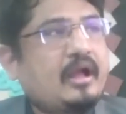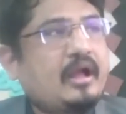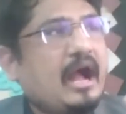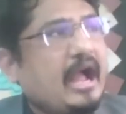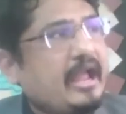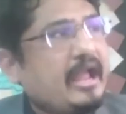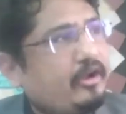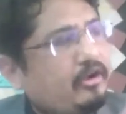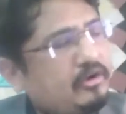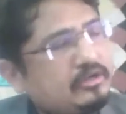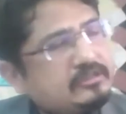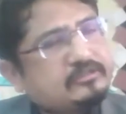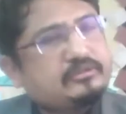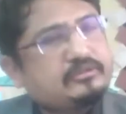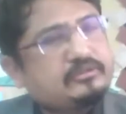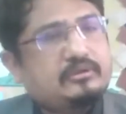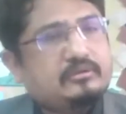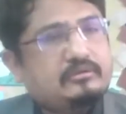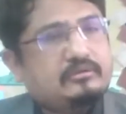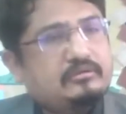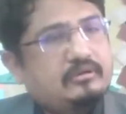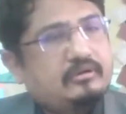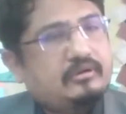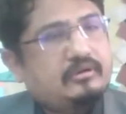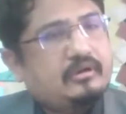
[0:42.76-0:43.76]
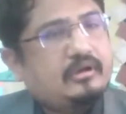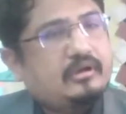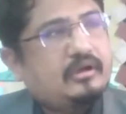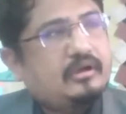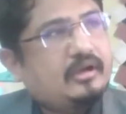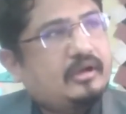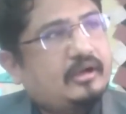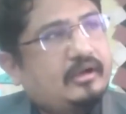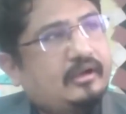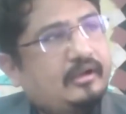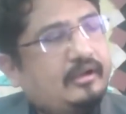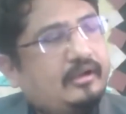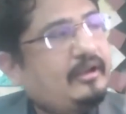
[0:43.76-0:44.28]
I also
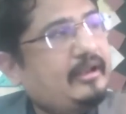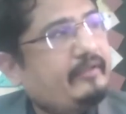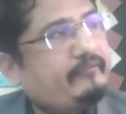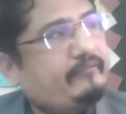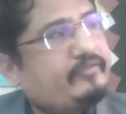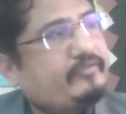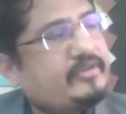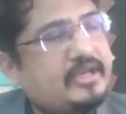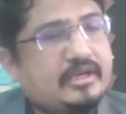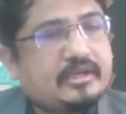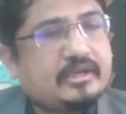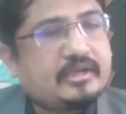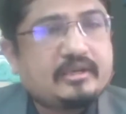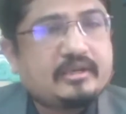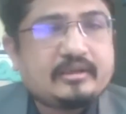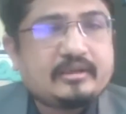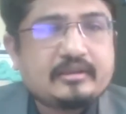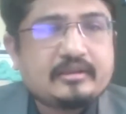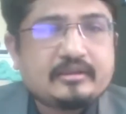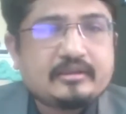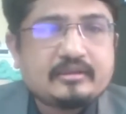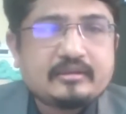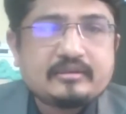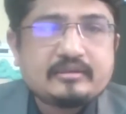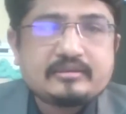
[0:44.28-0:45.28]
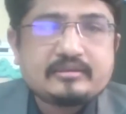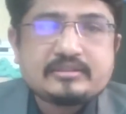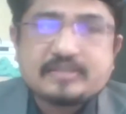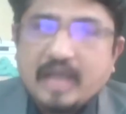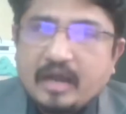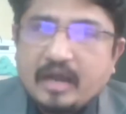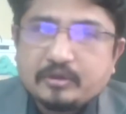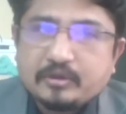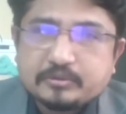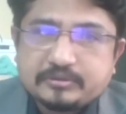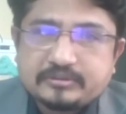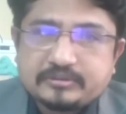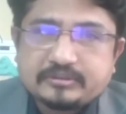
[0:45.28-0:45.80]
lived in
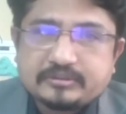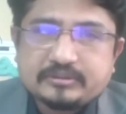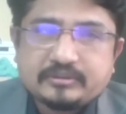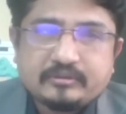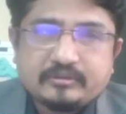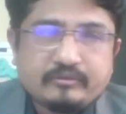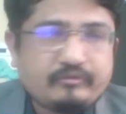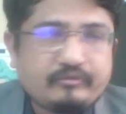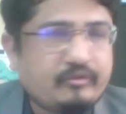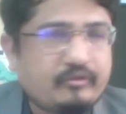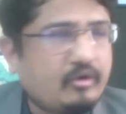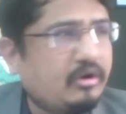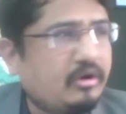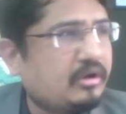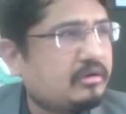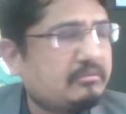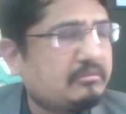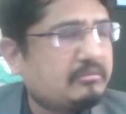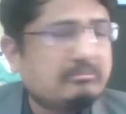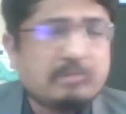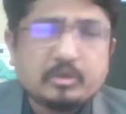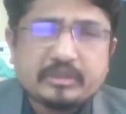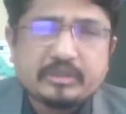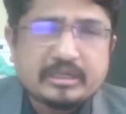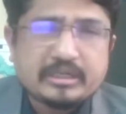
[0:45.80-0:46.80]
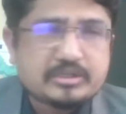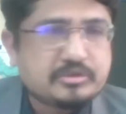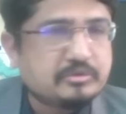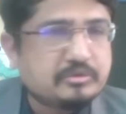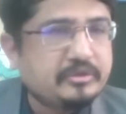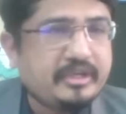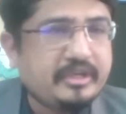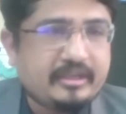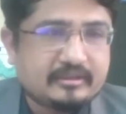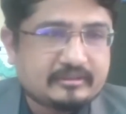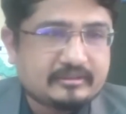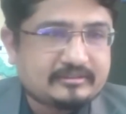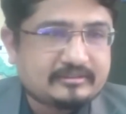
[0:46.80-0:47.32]
South for more than
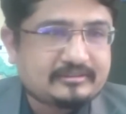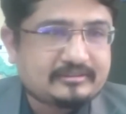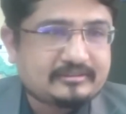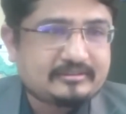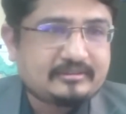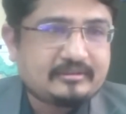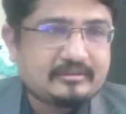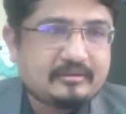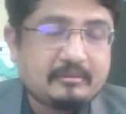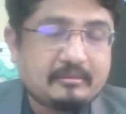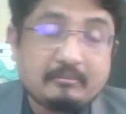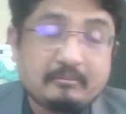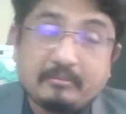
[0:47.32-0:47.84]
2 years,